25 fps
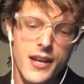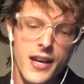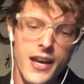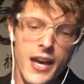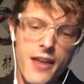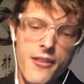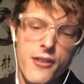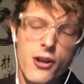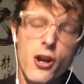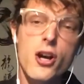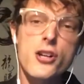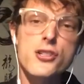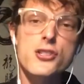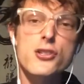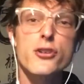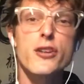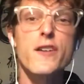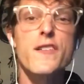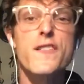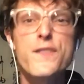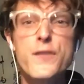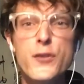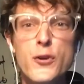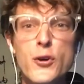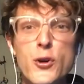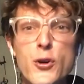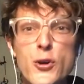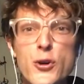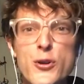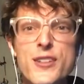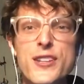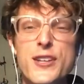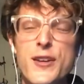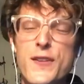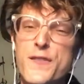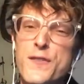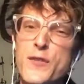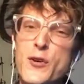And then also the
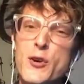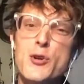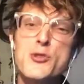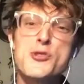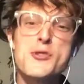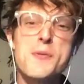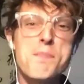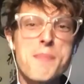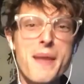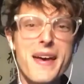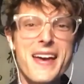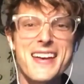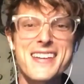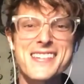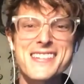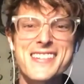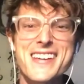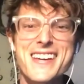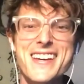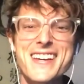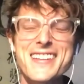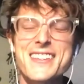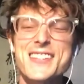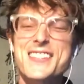food's amazing.